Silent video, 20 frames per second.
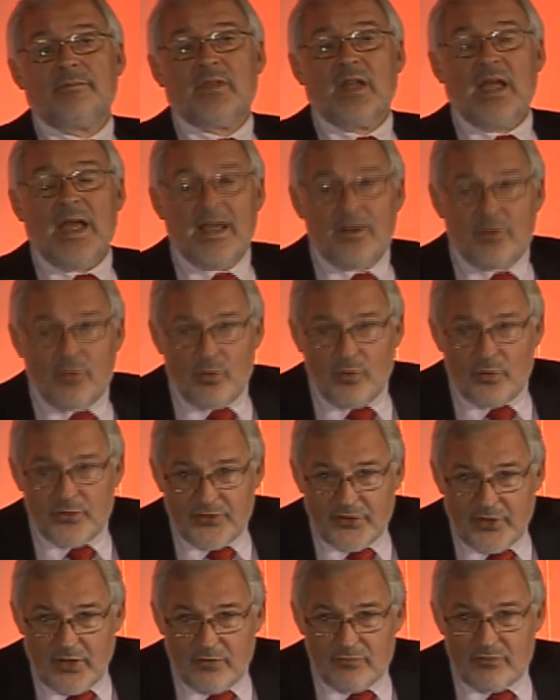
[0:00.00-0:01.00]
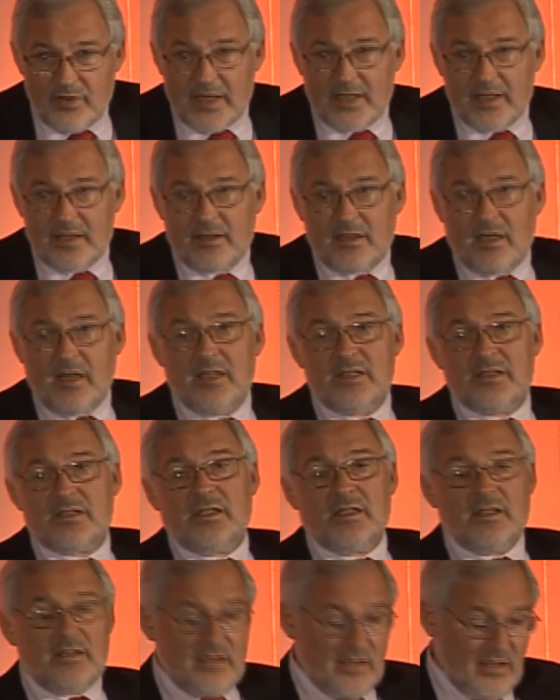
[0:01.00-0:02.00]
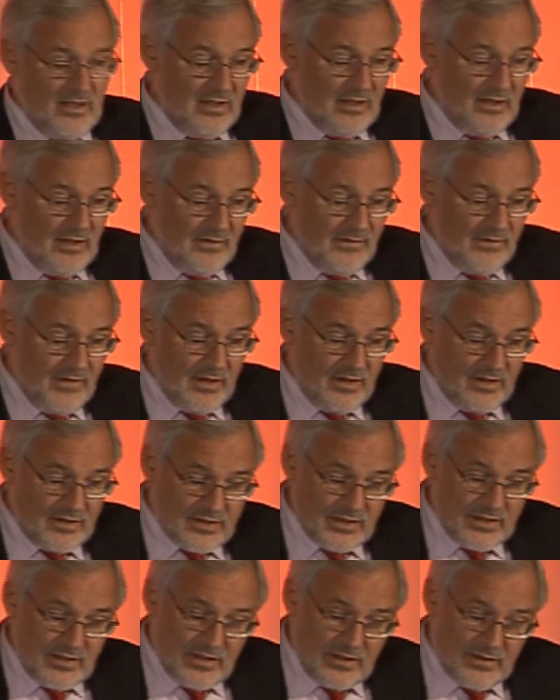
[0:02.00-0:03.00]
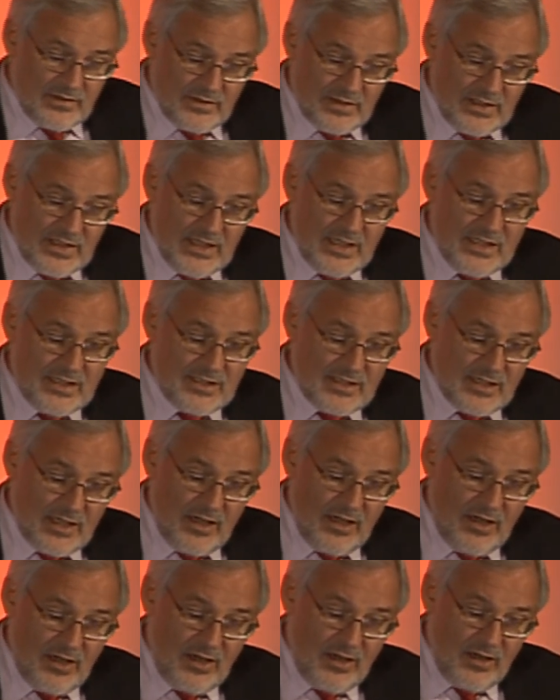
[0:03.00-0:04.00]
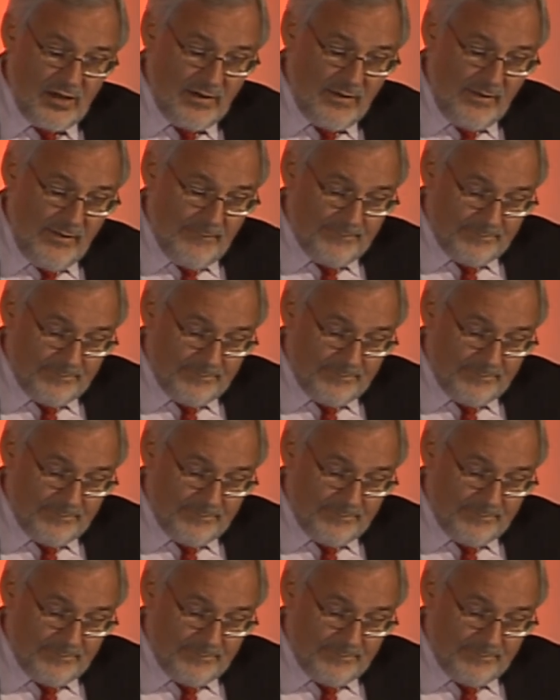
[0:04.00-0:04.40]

And also recognizing that these are